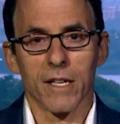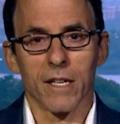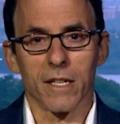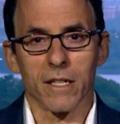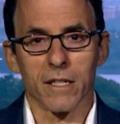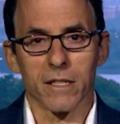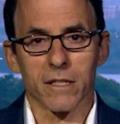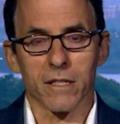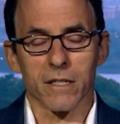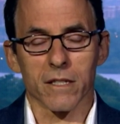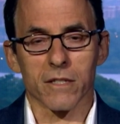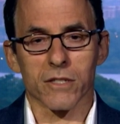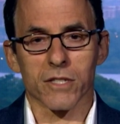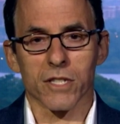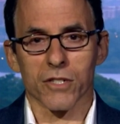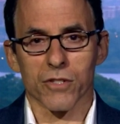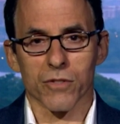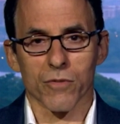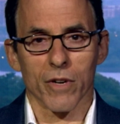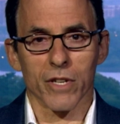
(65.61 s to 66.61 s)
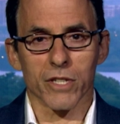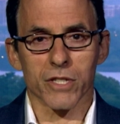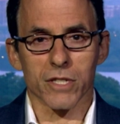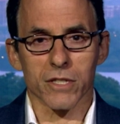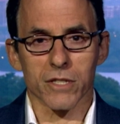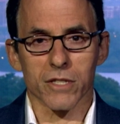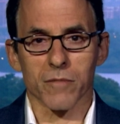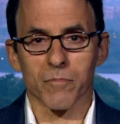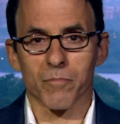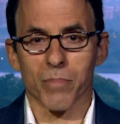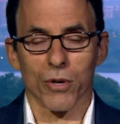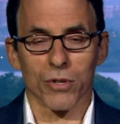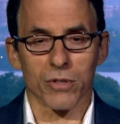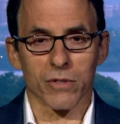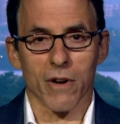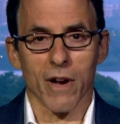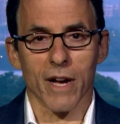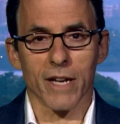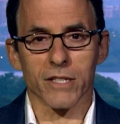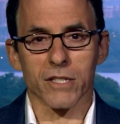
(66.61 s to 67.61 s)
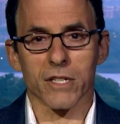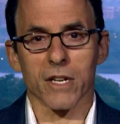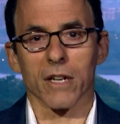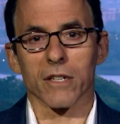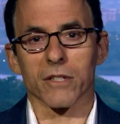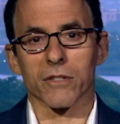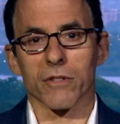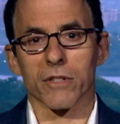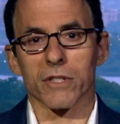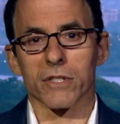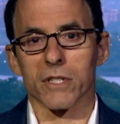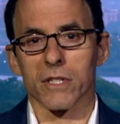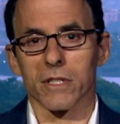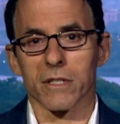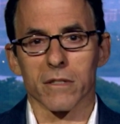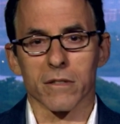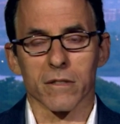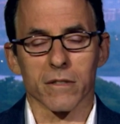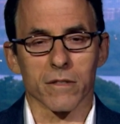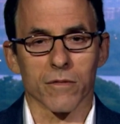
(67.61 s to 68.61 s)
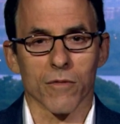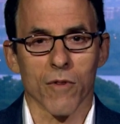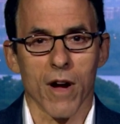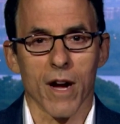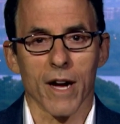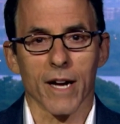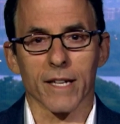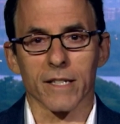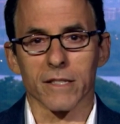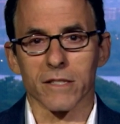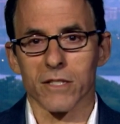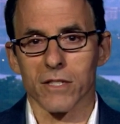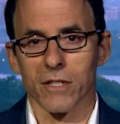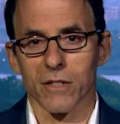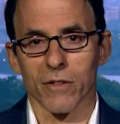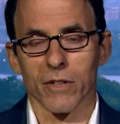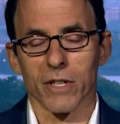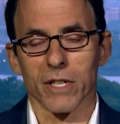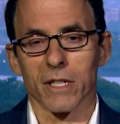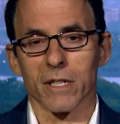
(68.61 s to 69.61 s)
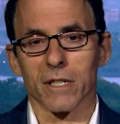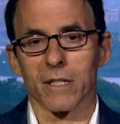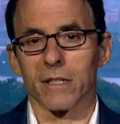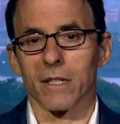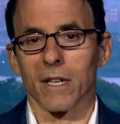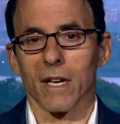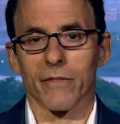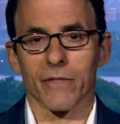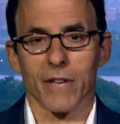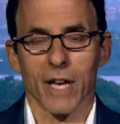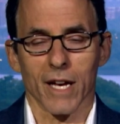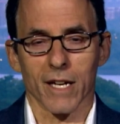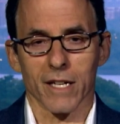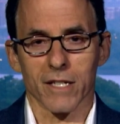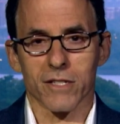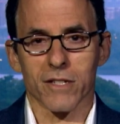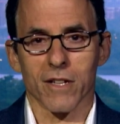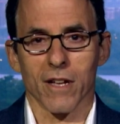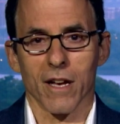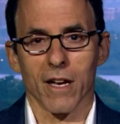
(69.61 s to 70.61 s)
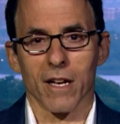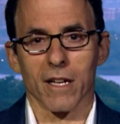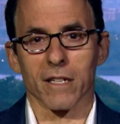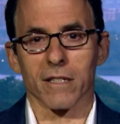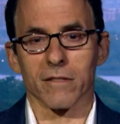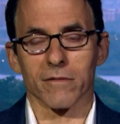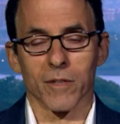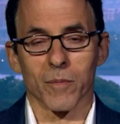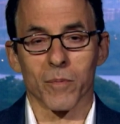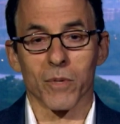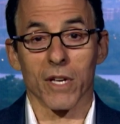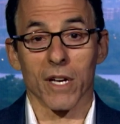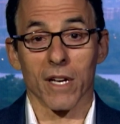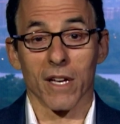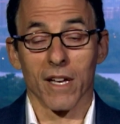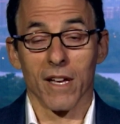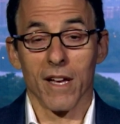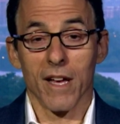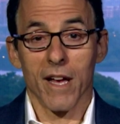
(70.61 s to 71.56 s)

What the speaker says: in situations in polarized countries in Iraq and Syria and Afghanistan and Libya.